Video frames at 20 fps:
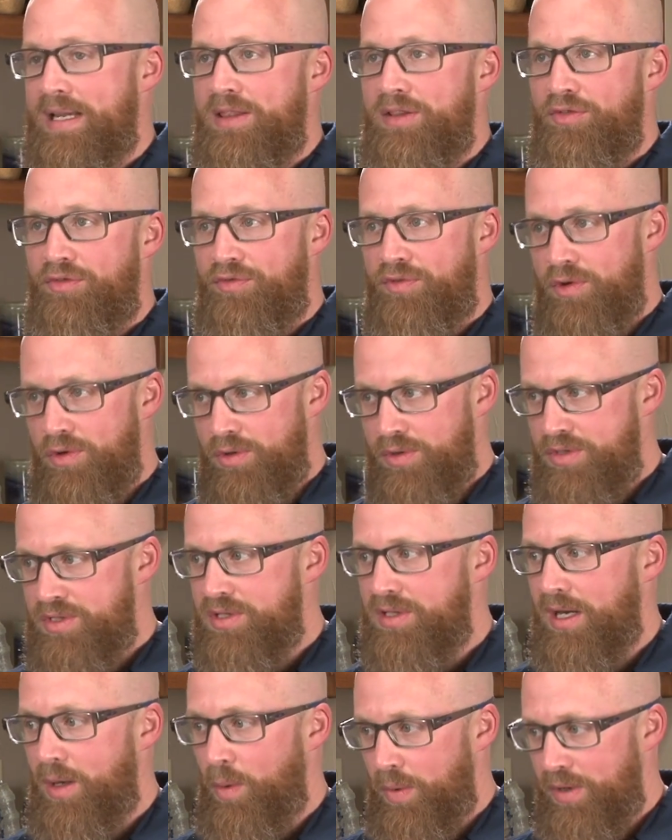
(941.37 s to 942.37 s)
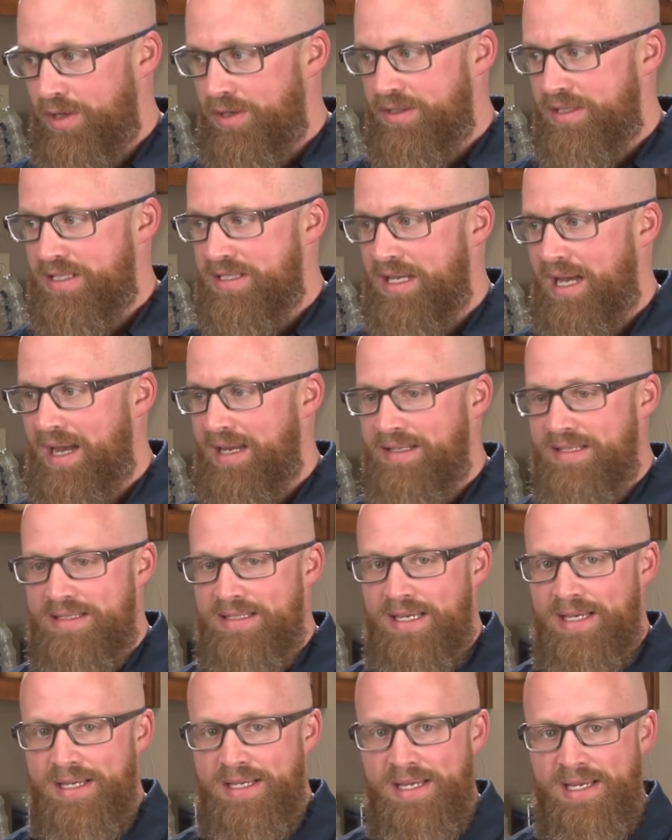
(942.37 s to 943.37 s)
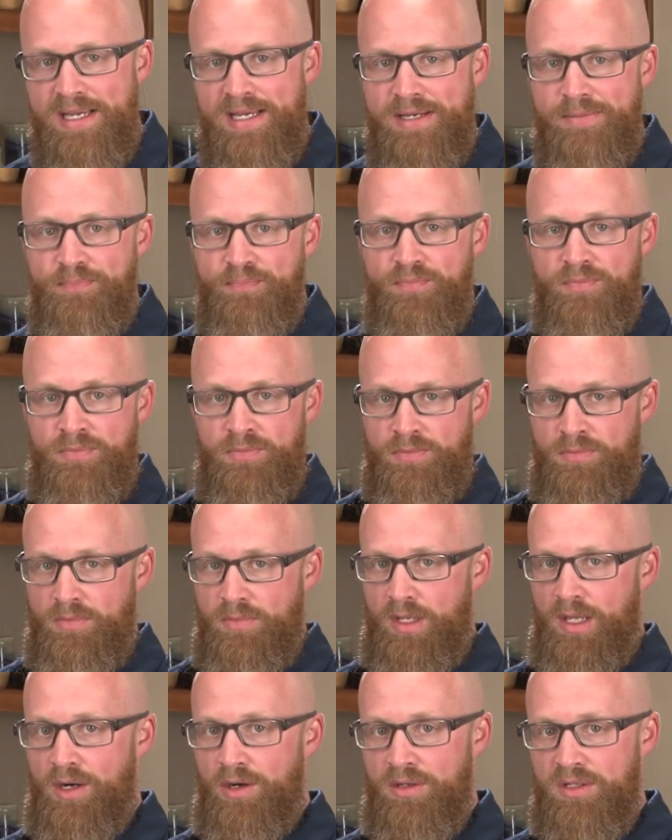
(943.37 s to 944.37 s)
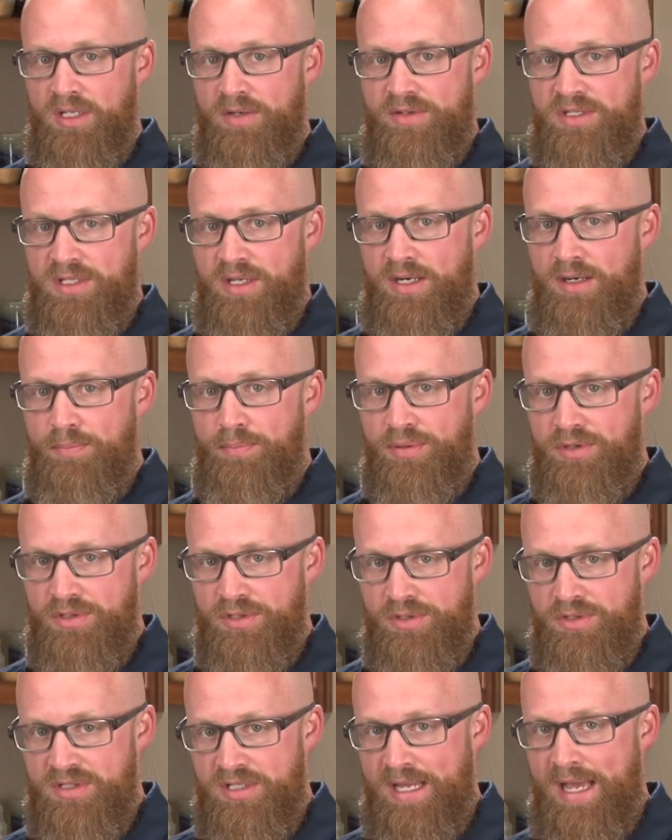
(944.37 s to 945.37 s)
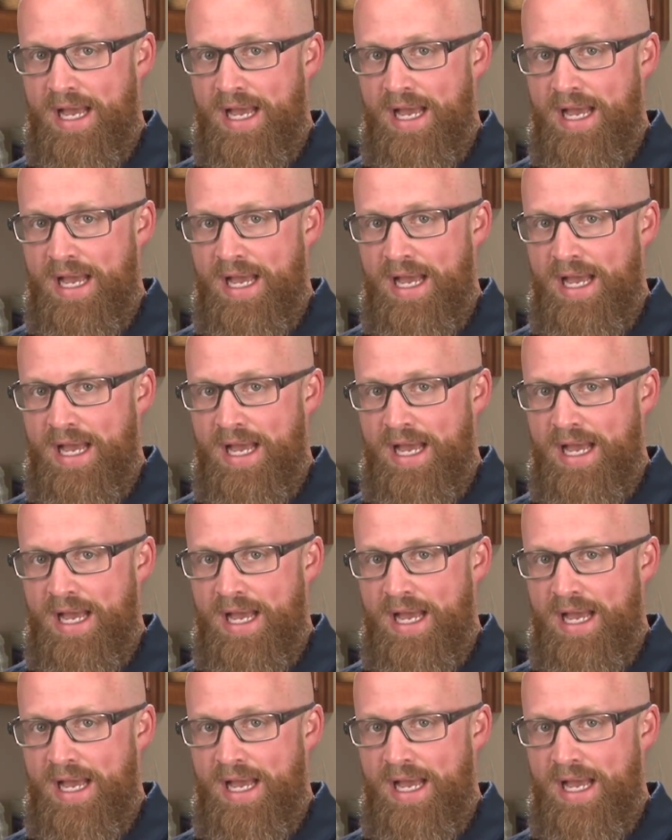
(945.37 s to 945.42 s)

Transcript: in the foods that we are designed to take in, and our liver is going to produce the